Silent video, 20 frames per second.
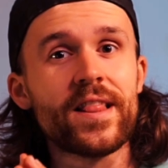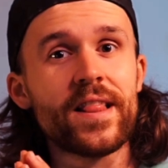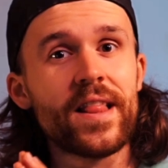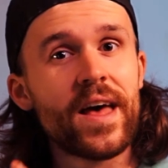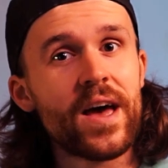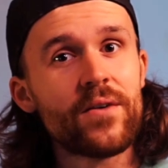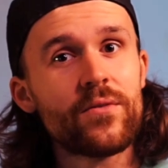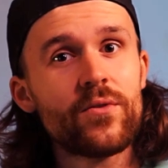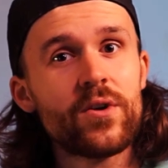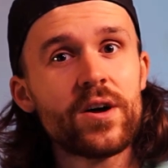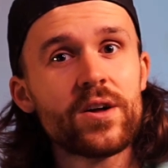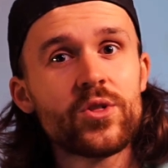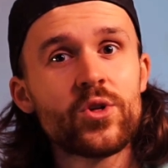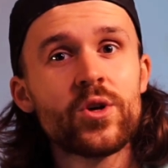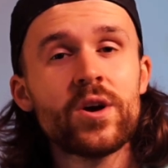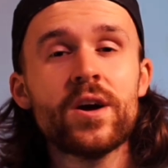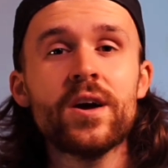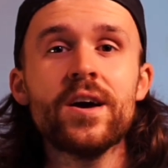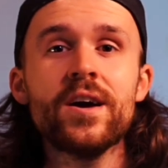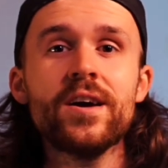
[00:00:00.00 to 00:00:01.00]

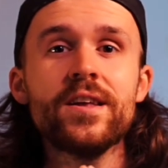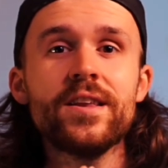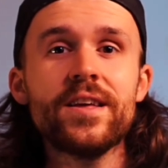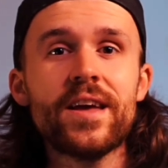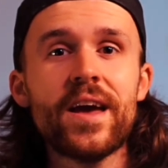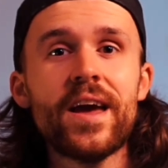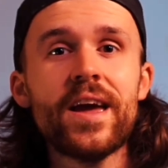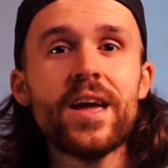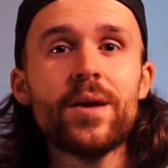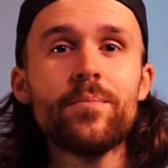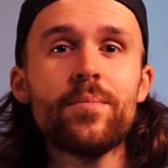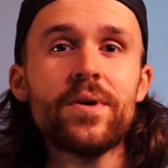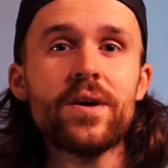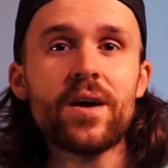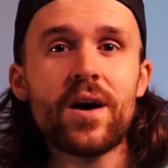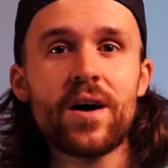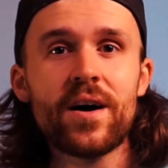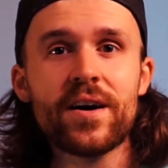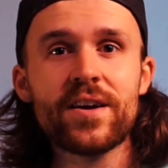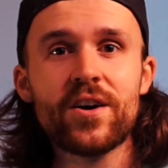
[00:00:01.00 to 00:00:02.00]
leverage the
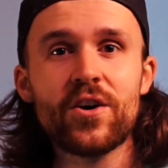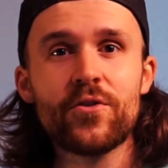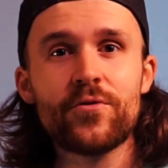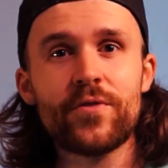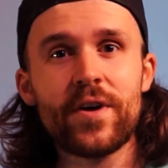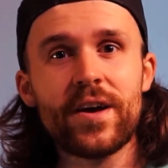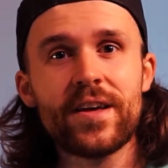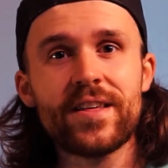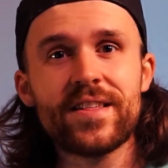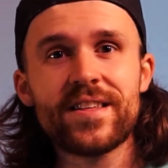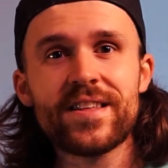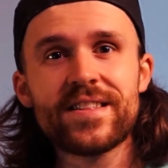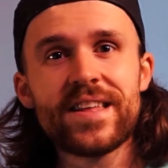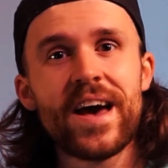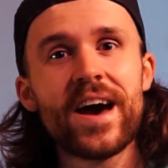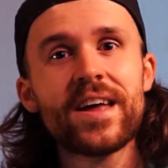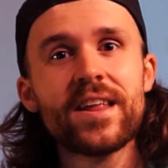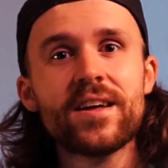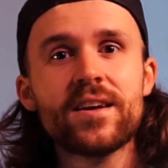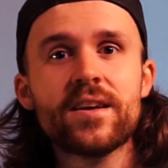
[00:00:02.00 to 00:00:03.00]
API of a
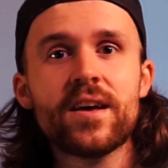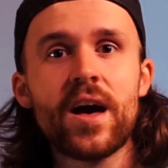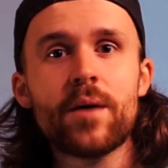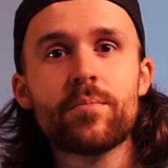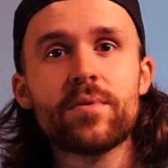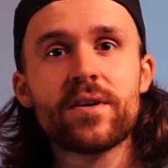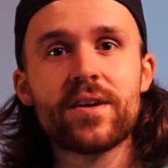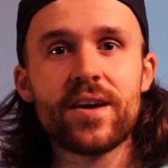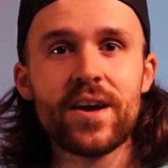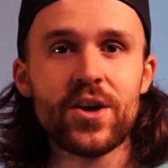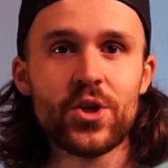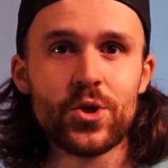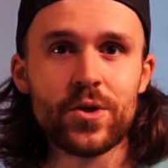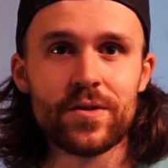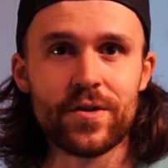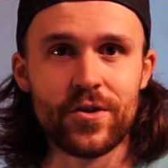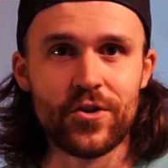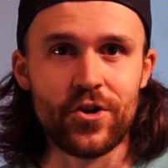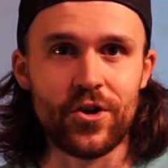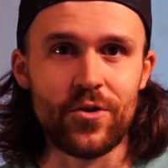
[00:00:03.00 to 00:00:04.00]
static
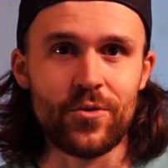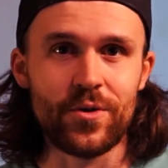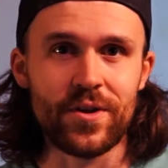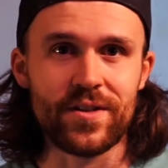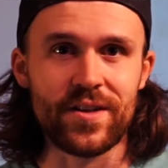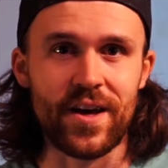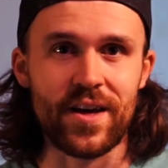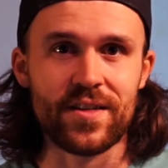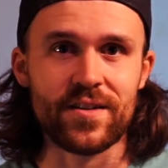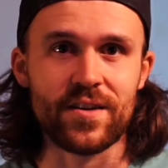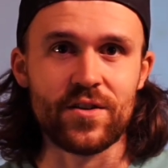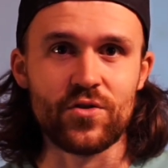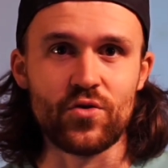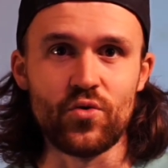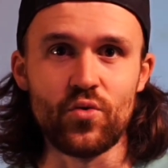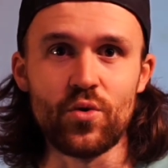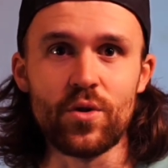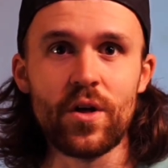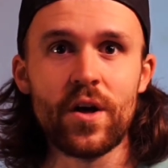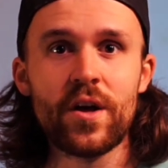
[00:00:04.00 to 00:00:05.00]
application security testing
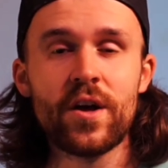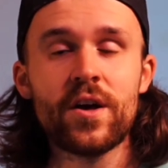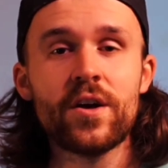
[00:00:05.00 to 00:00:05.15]
tool